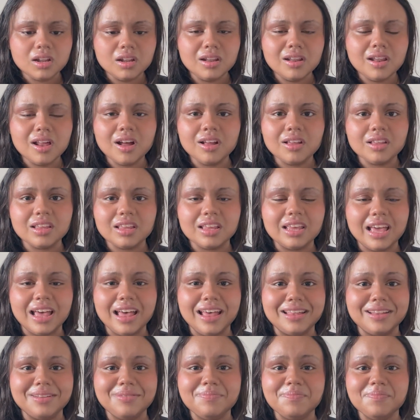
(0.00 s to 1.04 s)
not
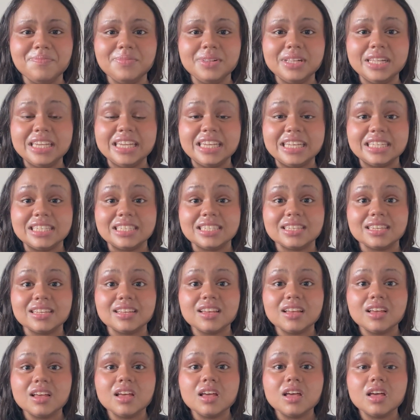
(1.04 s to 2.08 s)
yet, please.
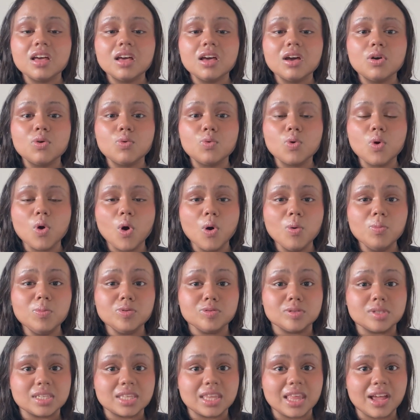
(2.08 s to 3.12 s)

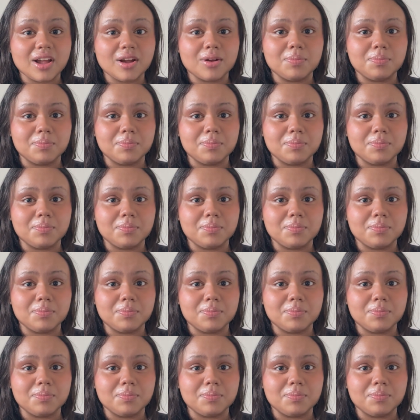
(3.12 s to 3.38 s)
Almost there,